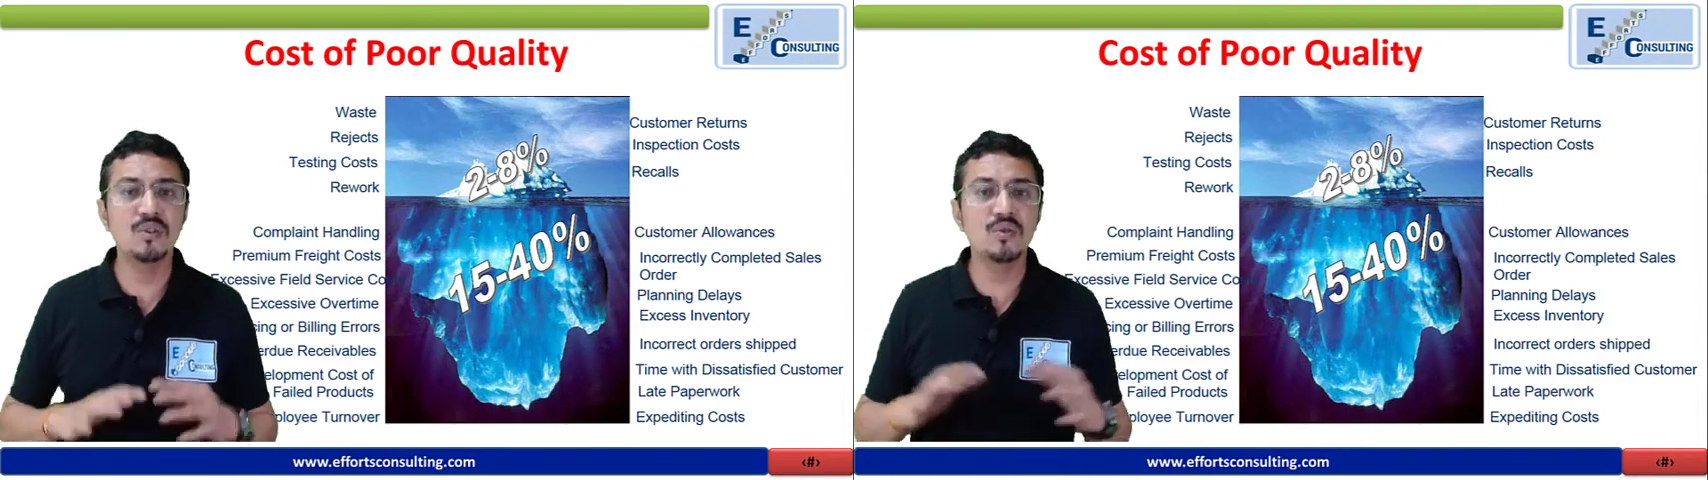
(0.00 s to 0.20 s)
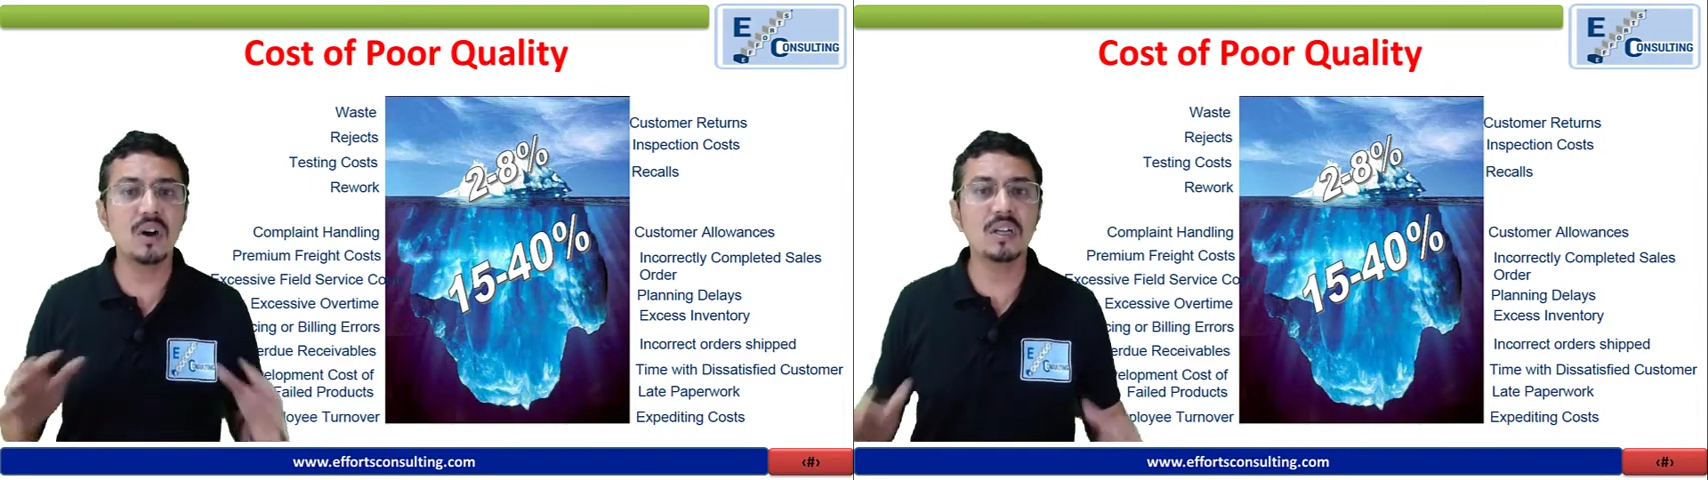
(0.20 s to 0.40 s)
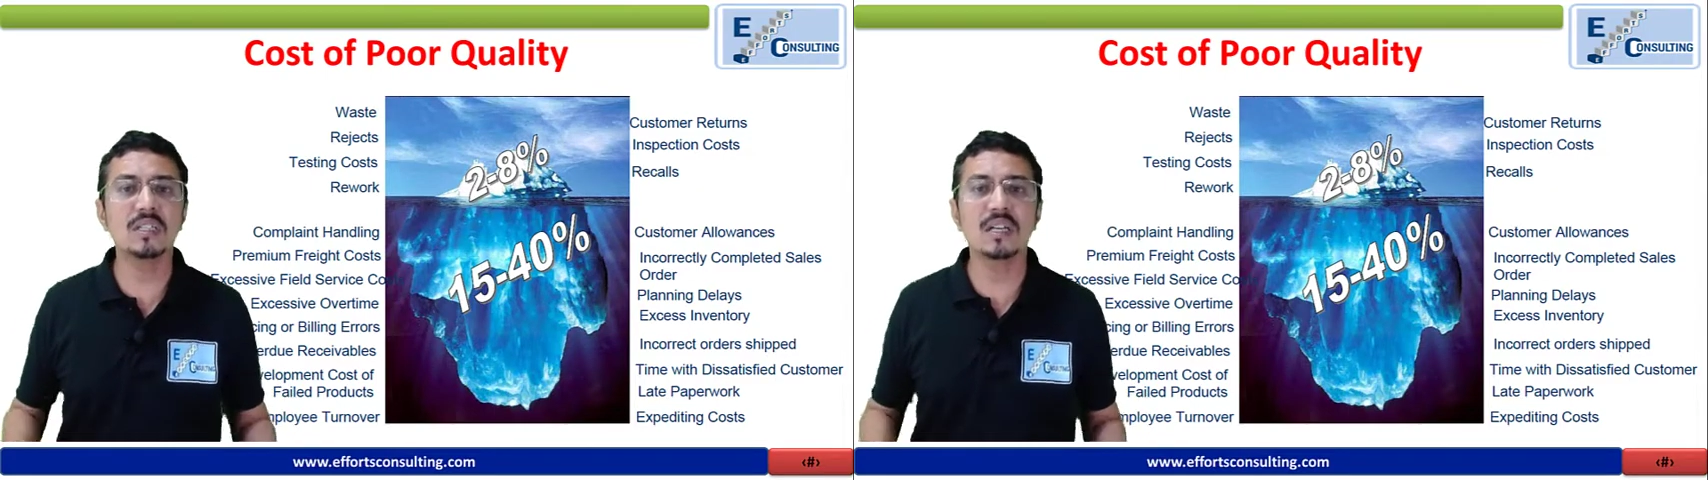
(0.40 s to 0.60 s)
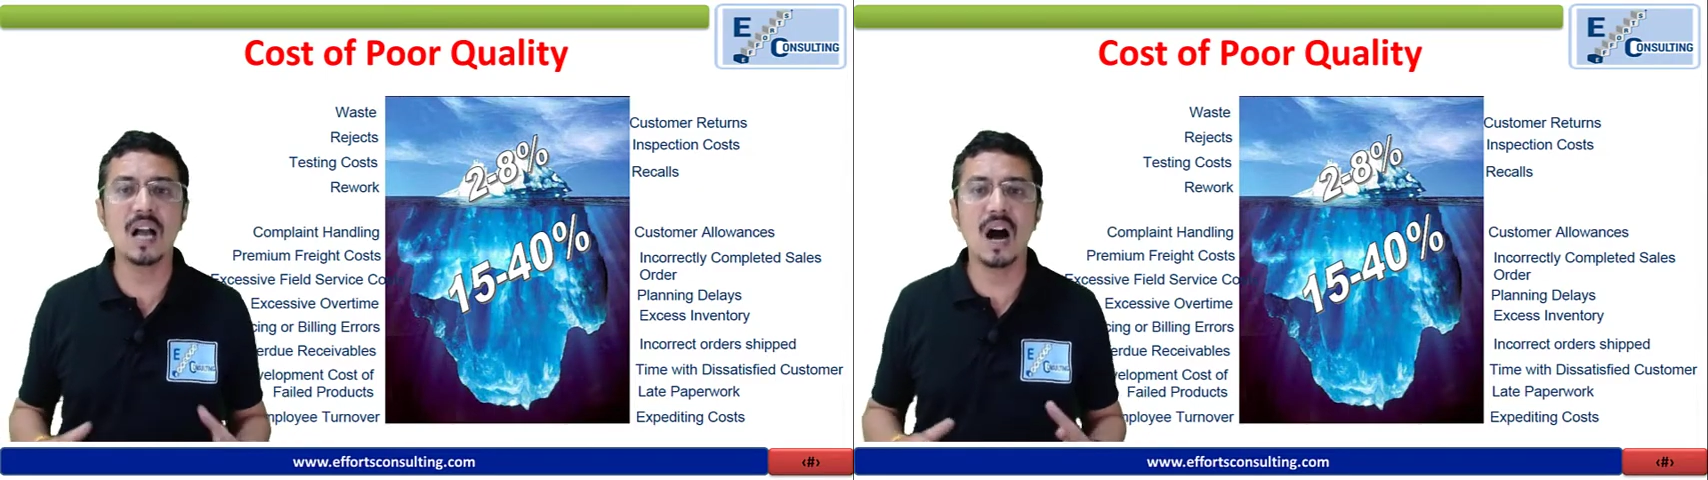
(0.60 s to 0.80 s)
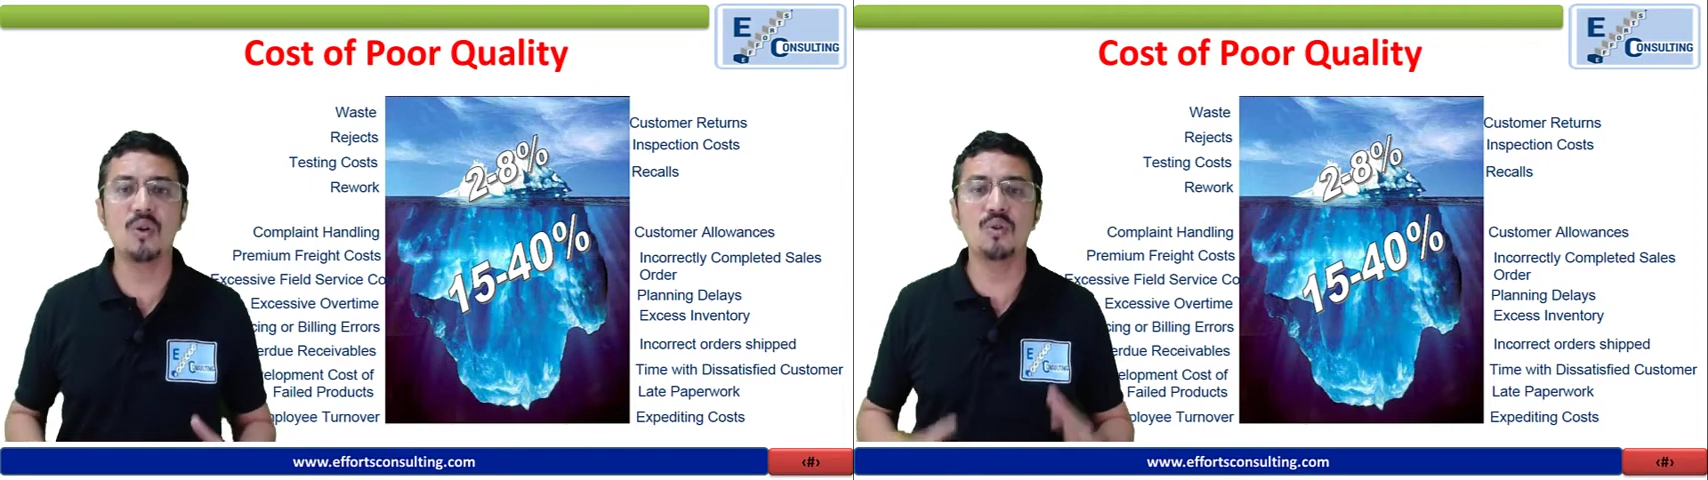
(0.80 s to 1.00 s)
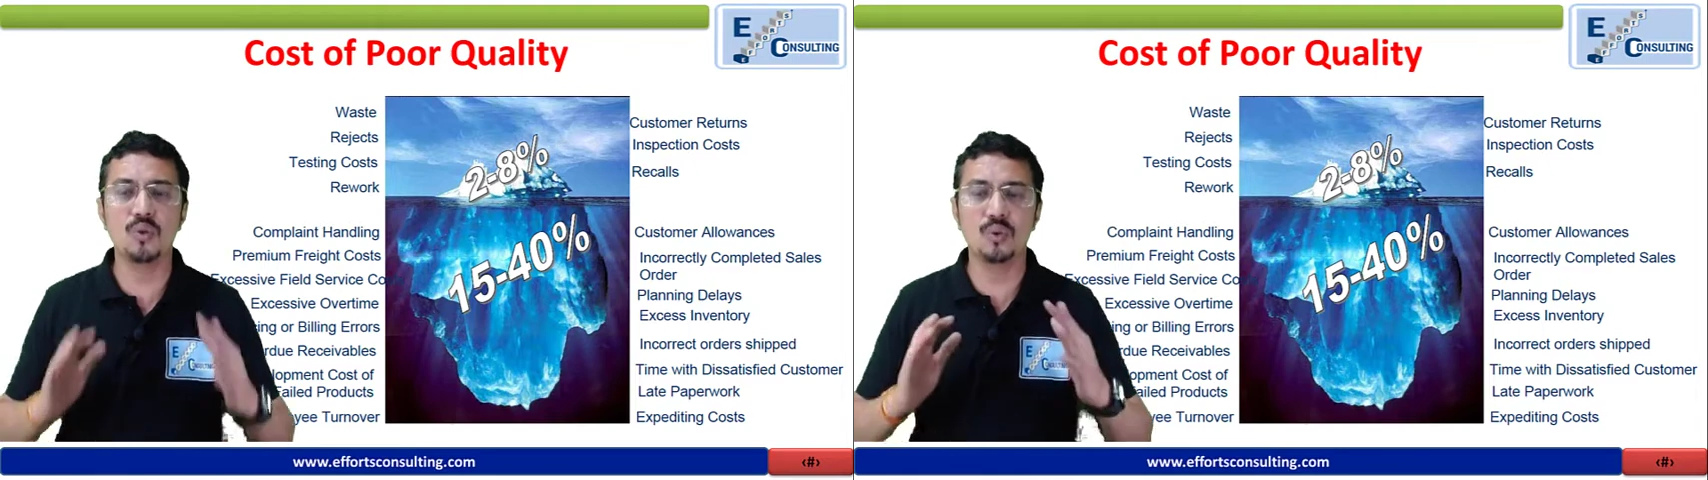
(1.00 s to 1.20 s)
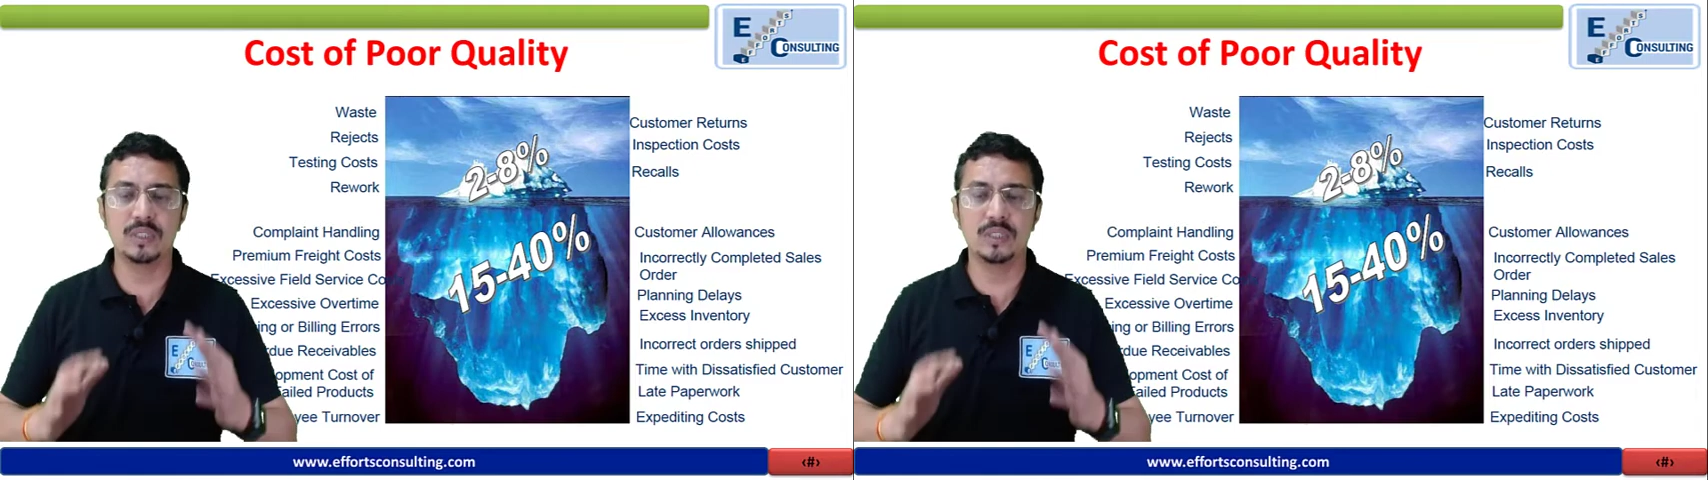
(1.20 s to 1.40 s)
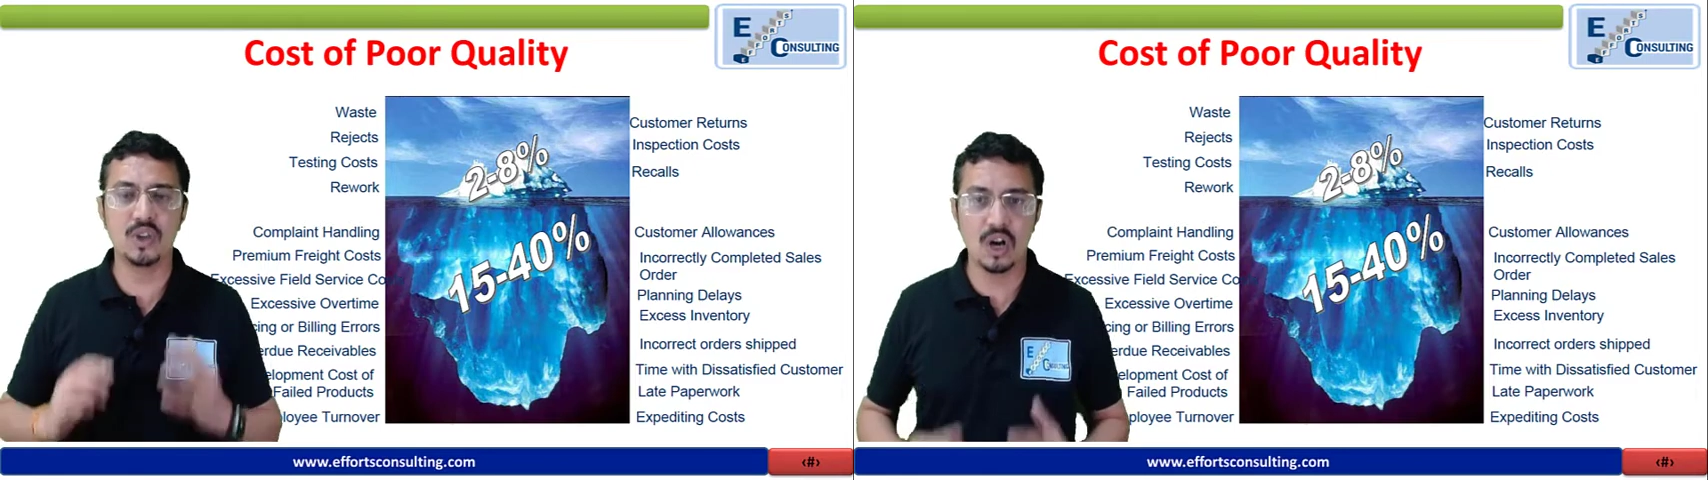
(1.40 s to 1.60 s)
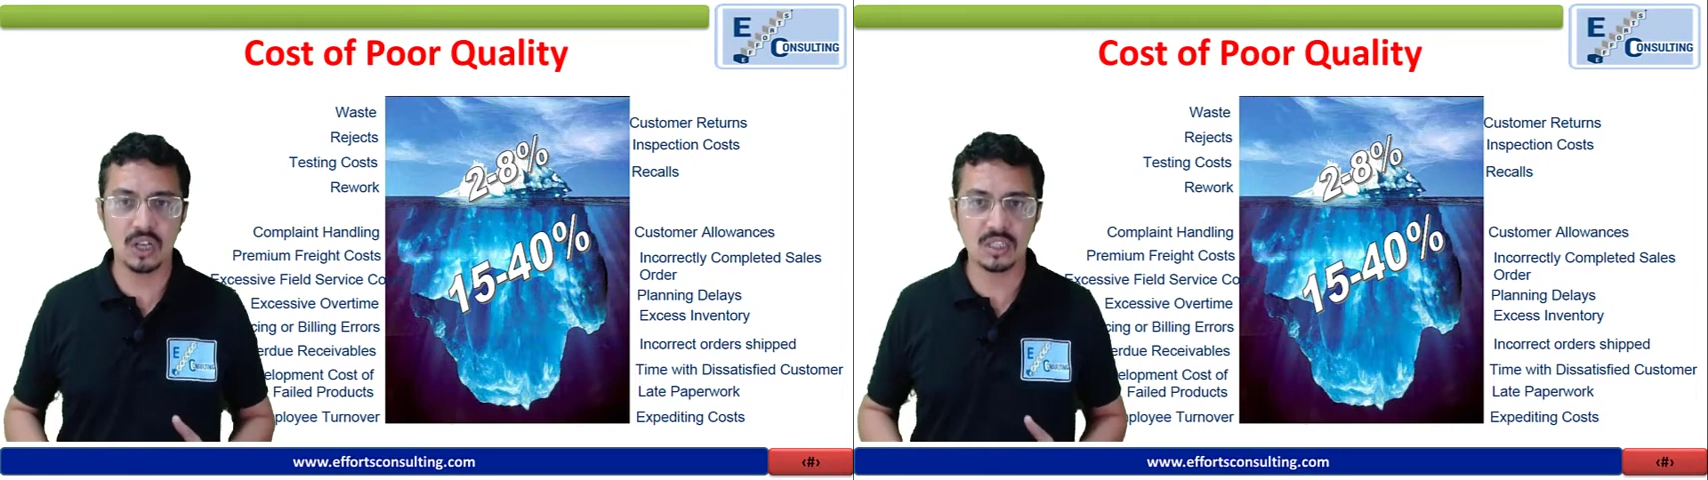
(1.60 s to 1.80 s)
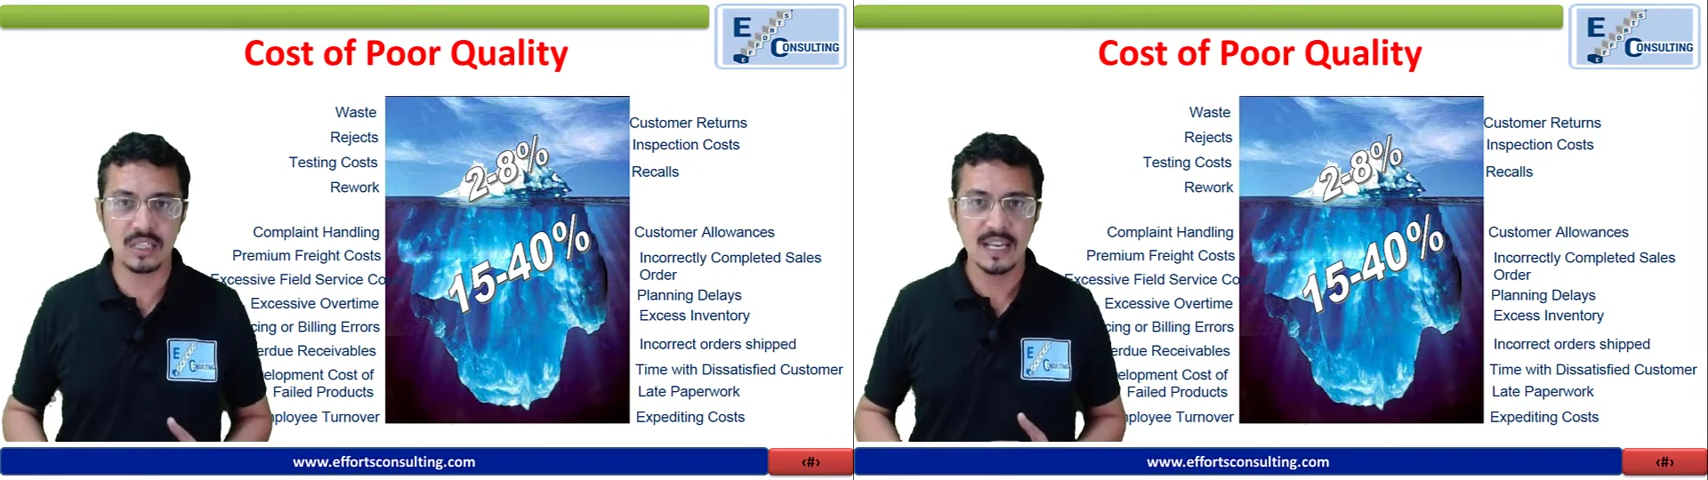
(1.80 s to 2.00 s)
not count all this
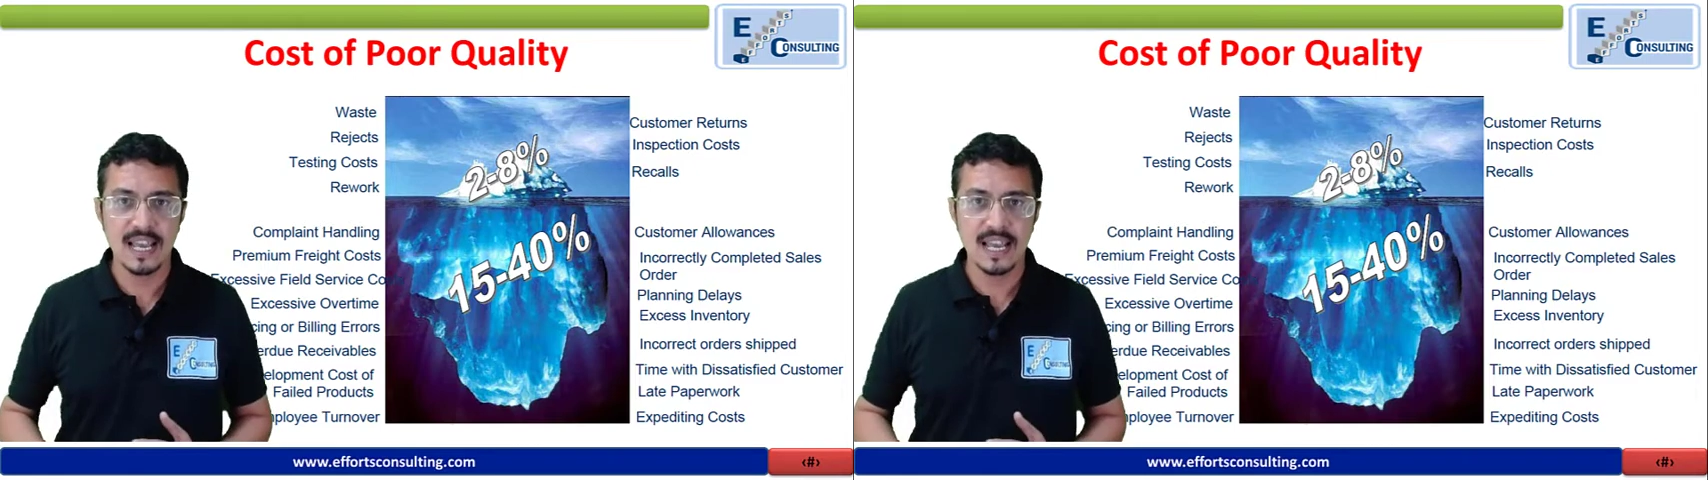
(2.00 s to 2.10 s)
cost,